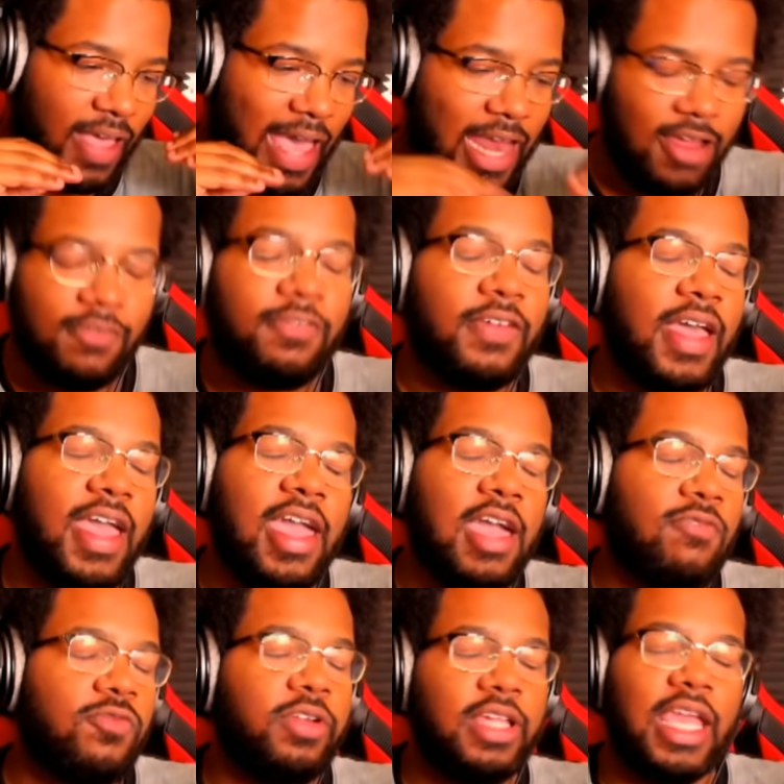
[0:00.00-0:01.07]
Out of
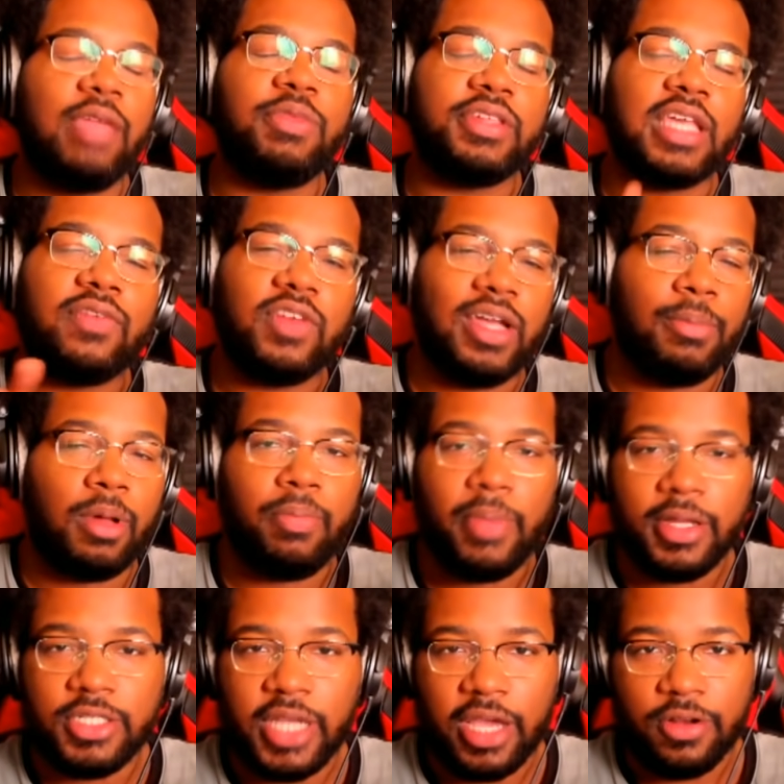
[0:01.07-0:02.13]
every game that's ever come up
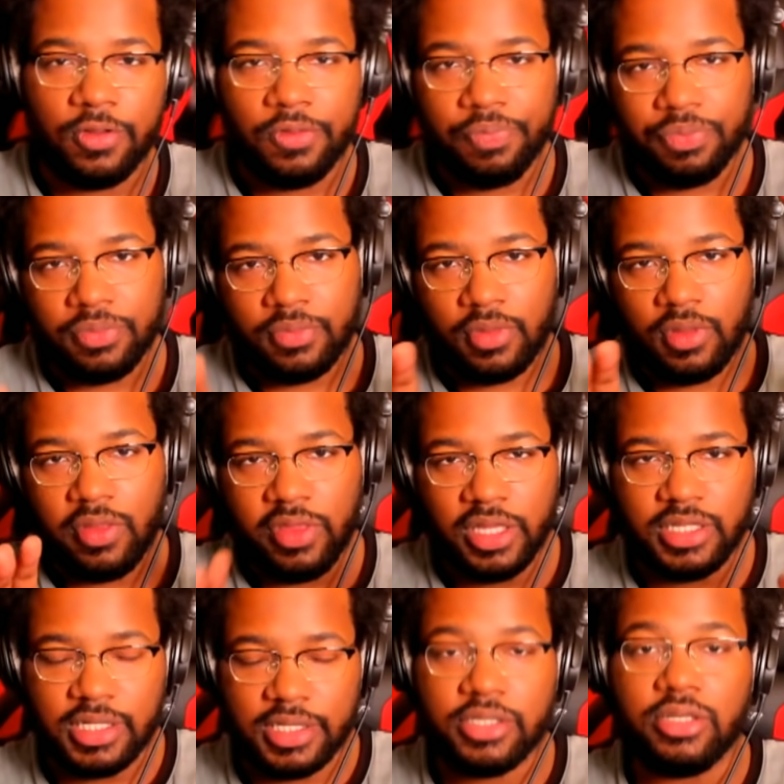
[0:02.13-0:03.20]
my channel,
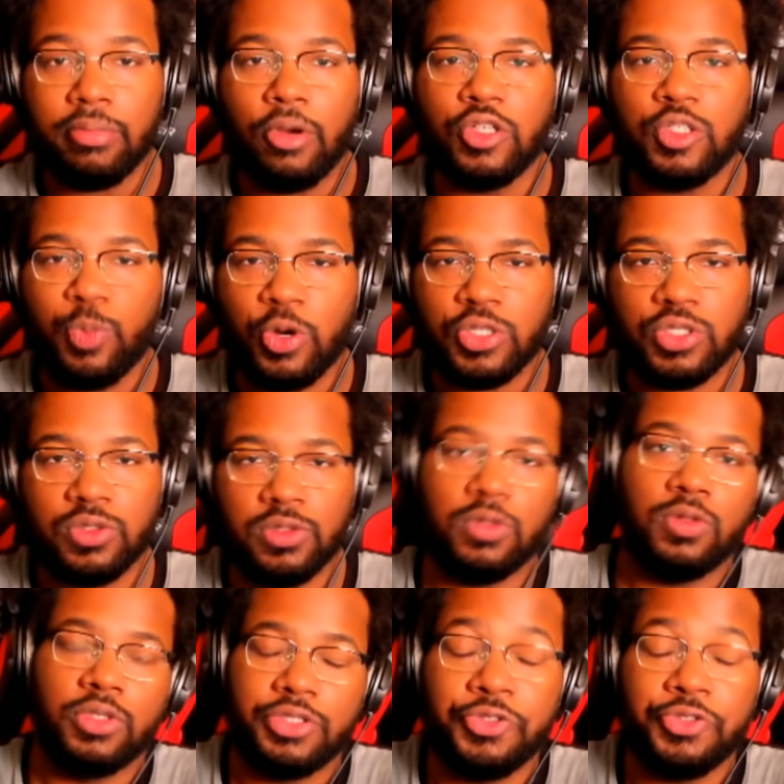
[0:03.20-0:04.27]
this is the most
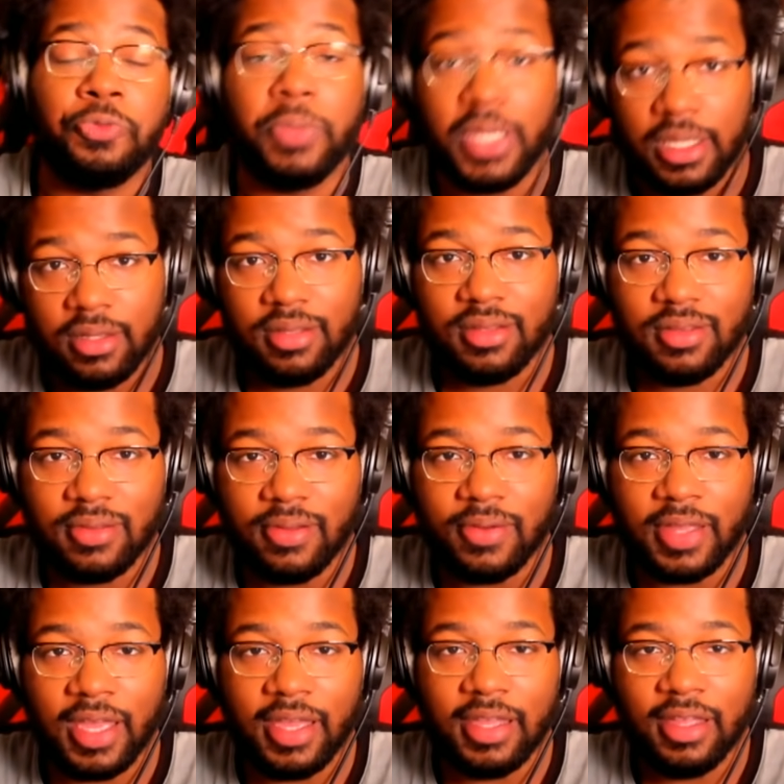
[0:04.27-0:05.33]
personal to me.
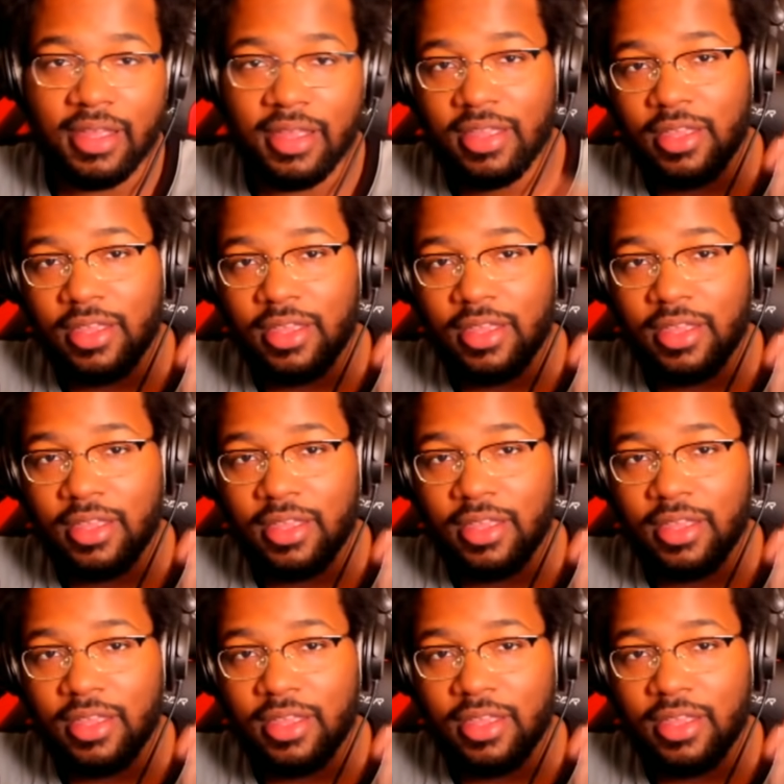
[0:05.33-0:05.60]
Okay?